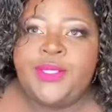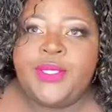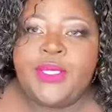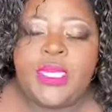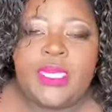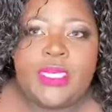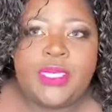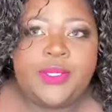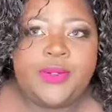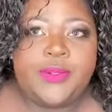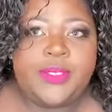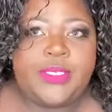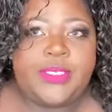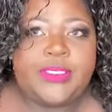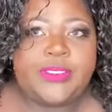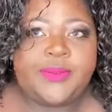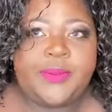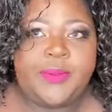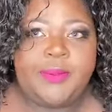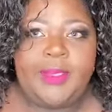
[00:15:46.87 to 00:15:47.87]
Hey
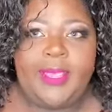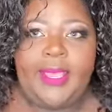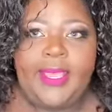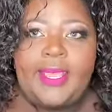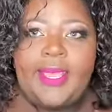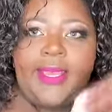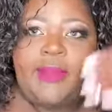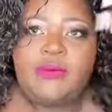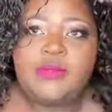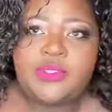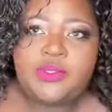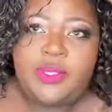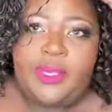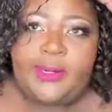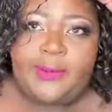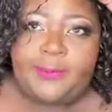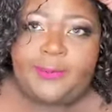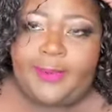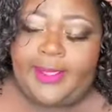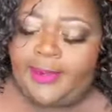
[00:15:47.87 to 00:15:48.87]
queens, we back. I was trying
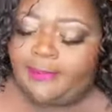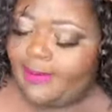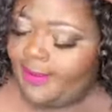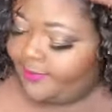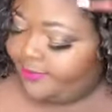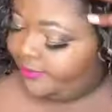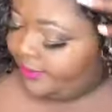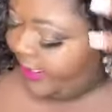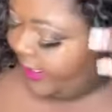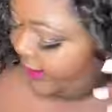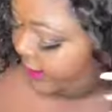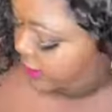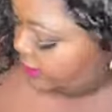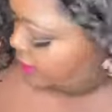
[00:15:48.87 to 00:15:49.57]
to find my black